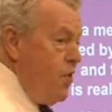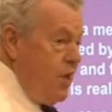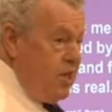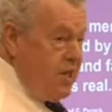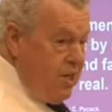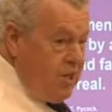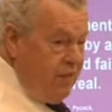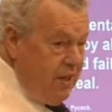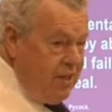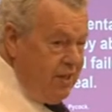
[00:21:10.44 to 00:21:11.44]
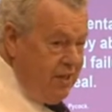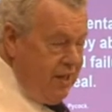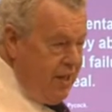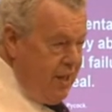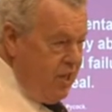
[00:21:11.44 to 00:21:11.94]
got a touch of it.
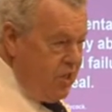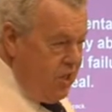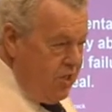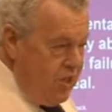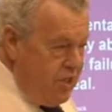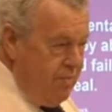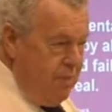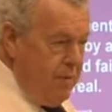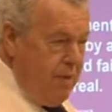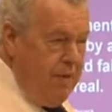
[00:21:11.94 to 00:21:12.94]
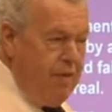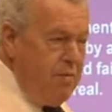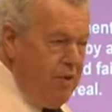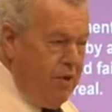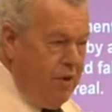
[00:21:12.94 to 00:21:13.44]
It's just that some people have it
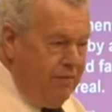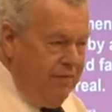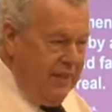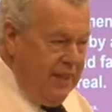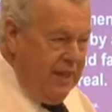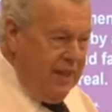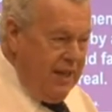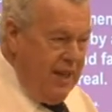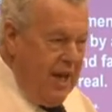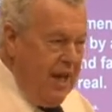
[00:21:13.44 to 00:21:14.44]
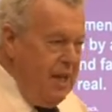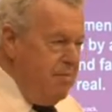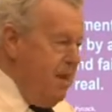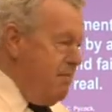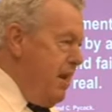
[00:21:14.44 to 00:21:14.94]
more, and they
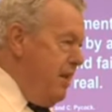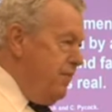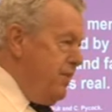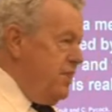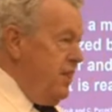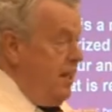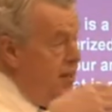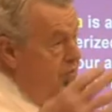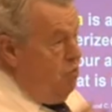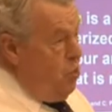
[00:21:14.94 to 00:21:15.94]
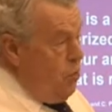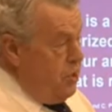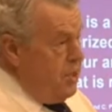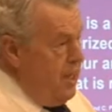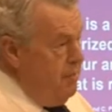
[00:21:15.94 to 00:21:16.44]
may manifest it in all the
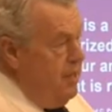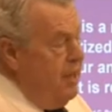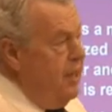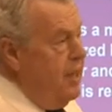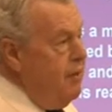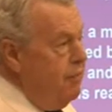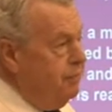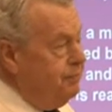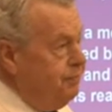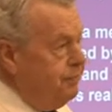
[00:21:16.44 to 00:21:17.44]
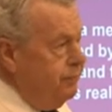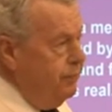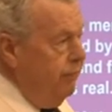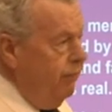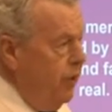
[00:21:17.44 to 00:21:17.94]
time in their life,
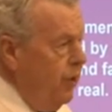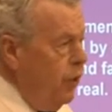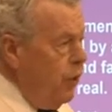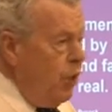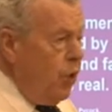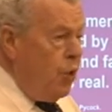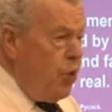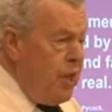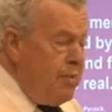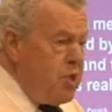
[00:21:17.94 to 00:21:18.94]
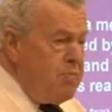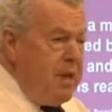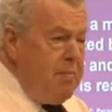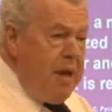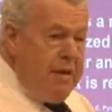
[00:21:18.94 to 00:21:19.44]
or they just
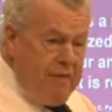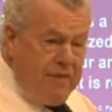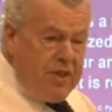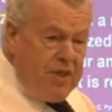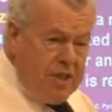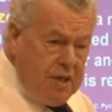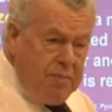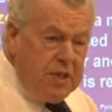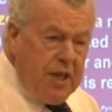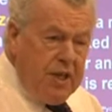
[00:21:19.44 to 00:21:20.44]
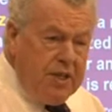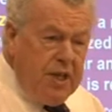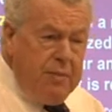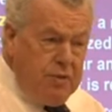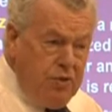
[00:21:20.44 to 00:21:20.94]
may manifest it at particular
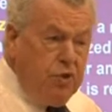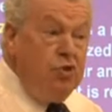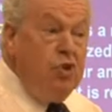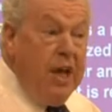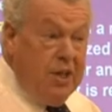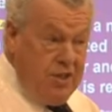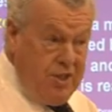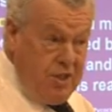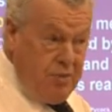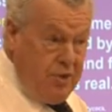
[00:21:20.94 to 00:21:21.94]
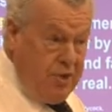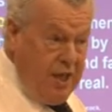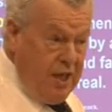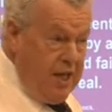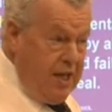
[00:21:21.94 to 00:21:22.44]
times of stress, as we'll see,